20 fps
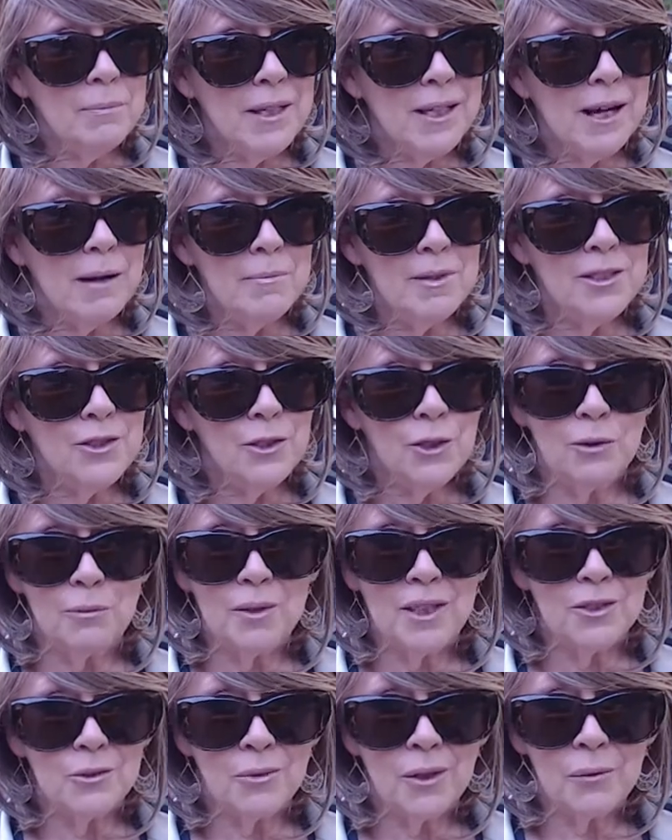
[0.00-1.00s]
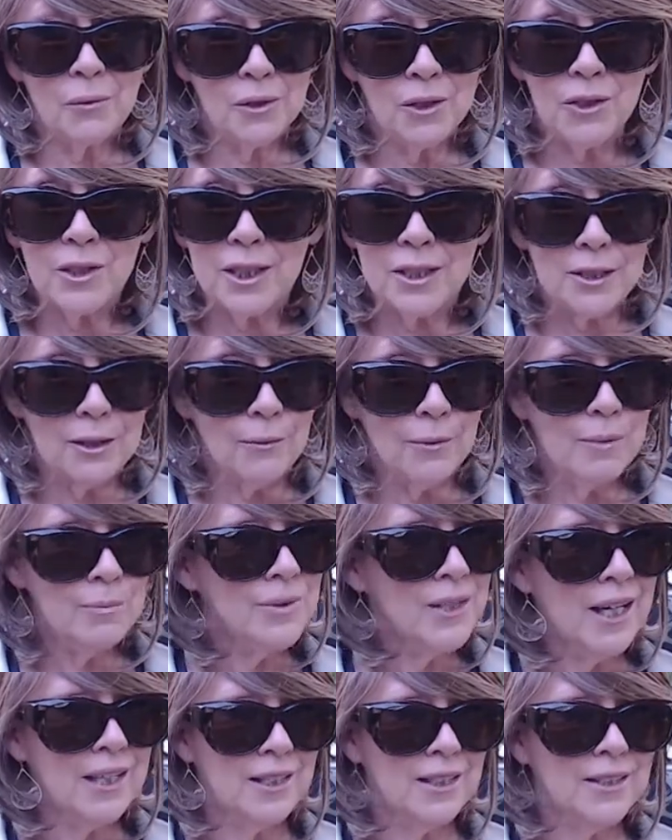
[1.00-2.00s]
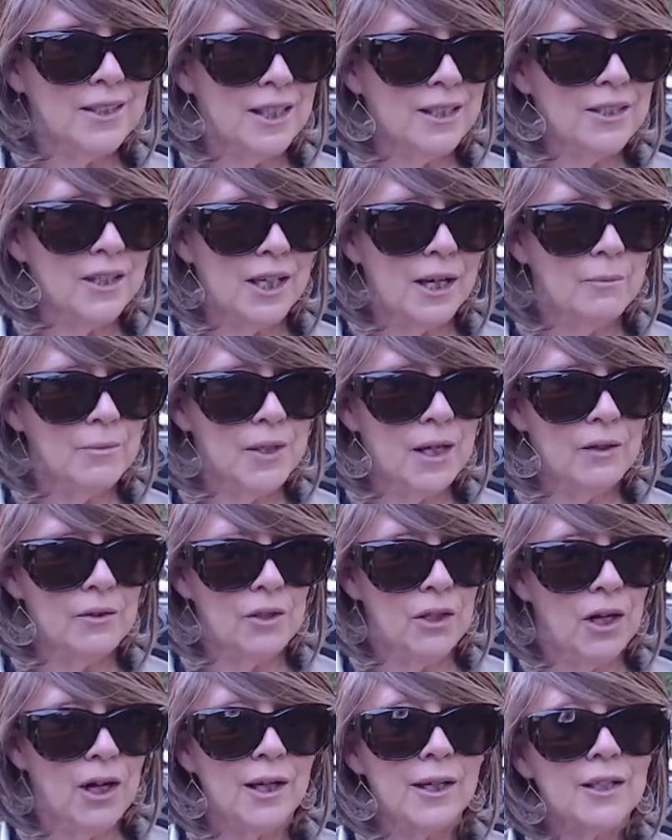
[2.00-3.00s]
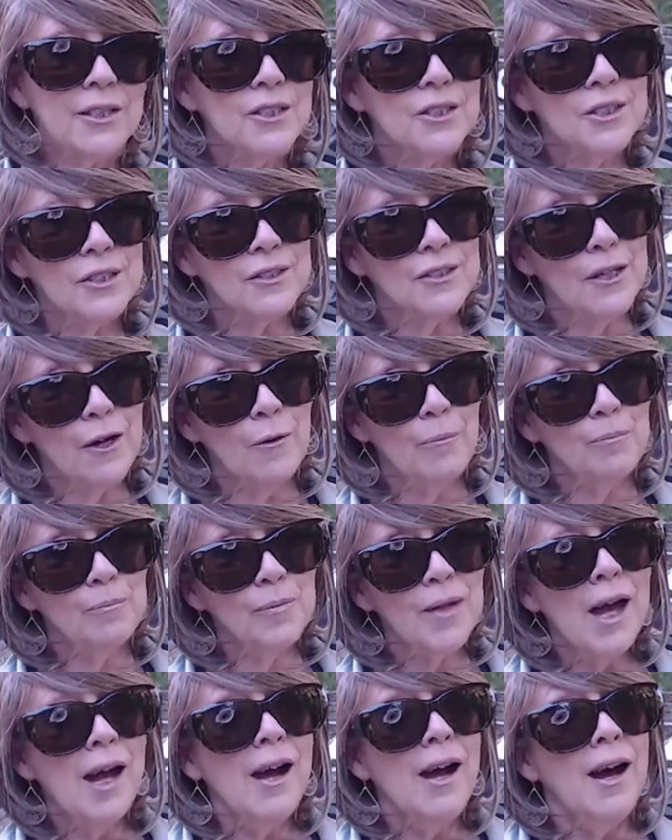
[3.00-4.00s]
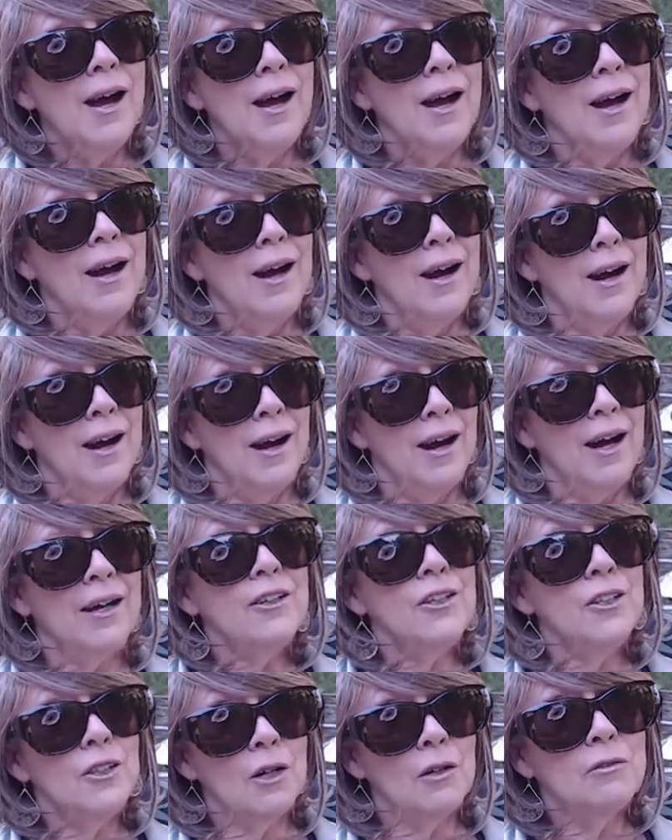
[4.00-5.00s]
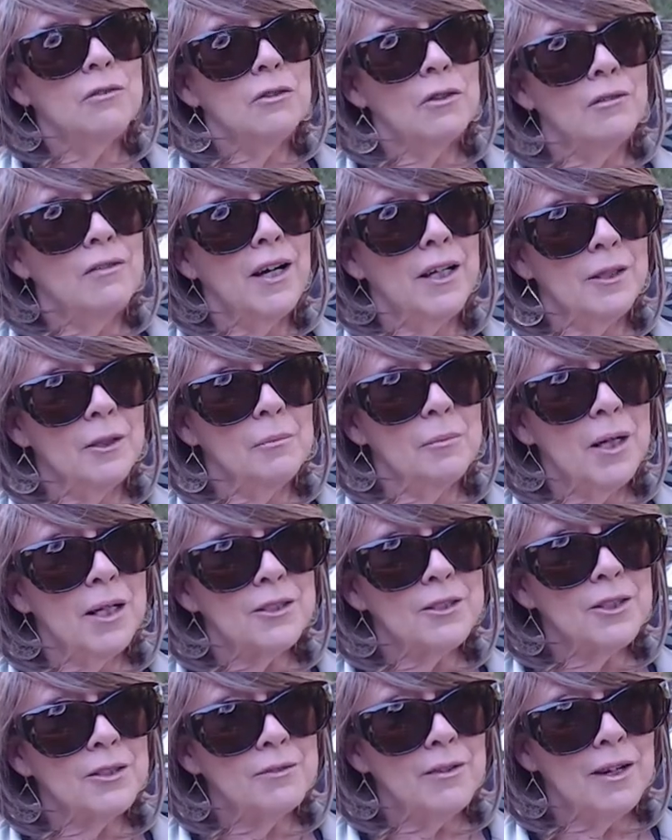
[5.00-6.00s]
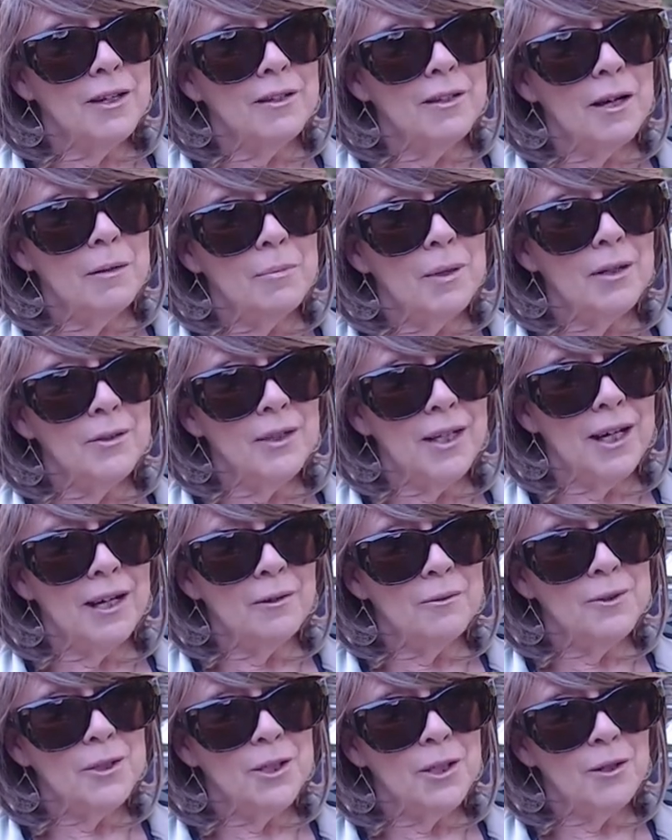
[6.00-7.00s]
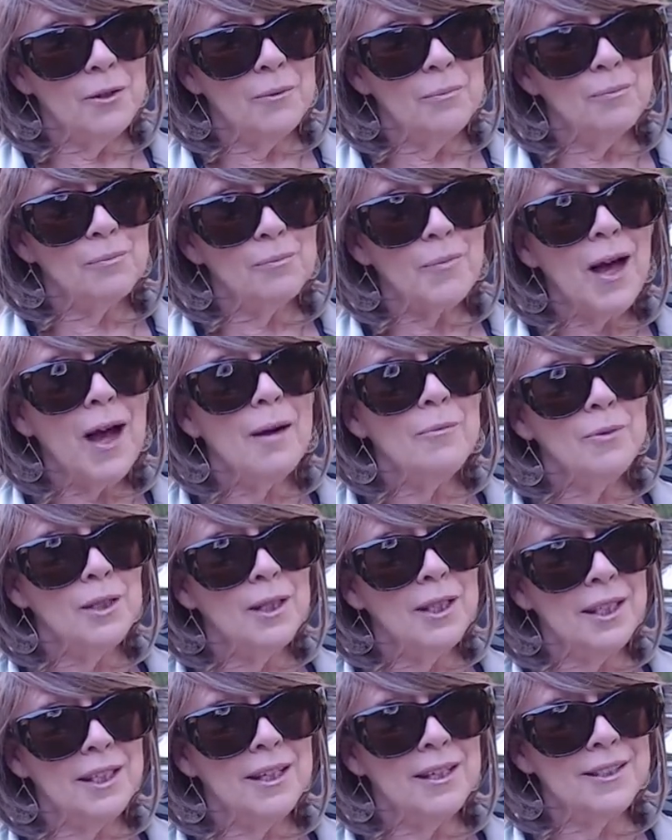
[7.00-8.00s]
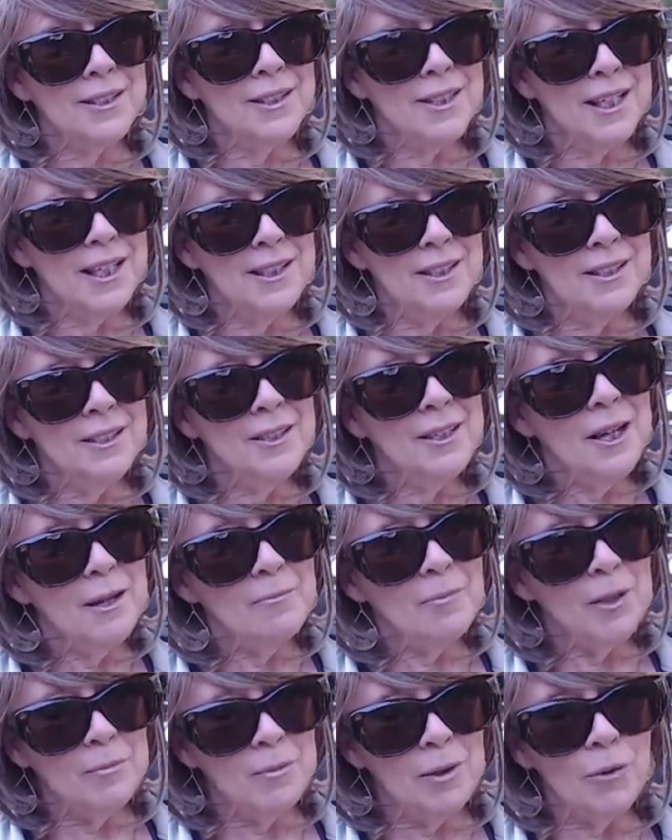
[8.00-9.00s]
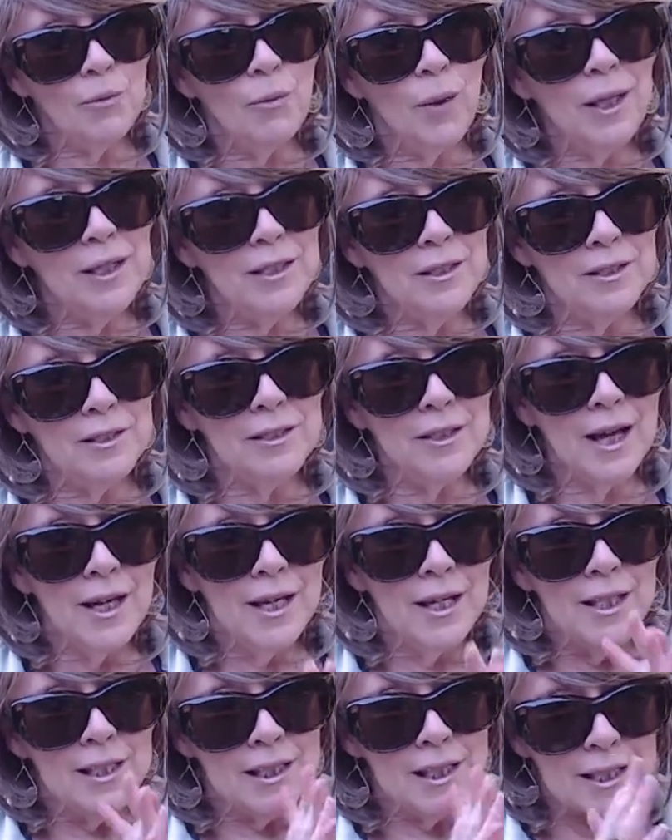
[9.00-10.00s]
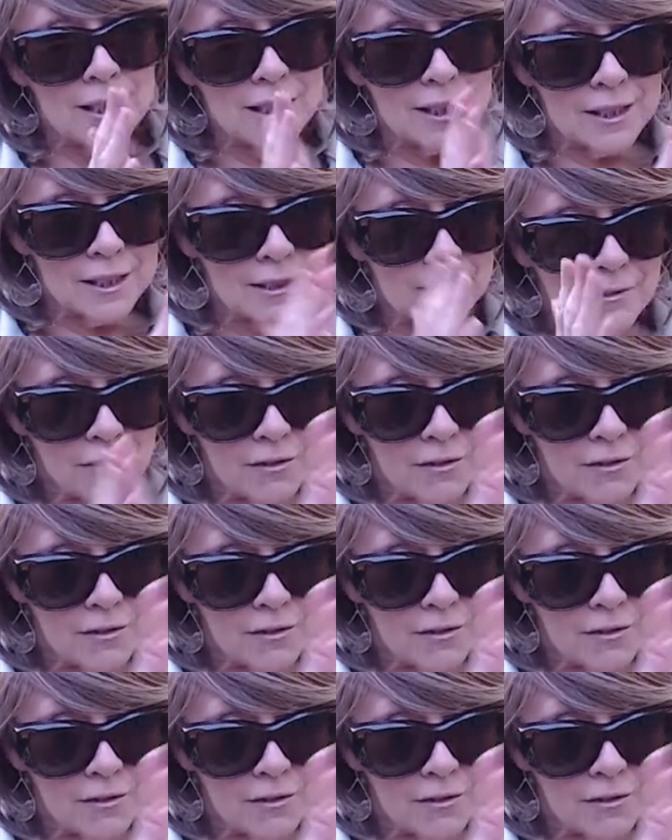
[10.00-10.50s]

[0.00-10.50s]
coming soon, because when I look at their website, it says it comes out in August. So I could go for a vinyl box about now, so I'm really excited. I'm going to be waiting like this for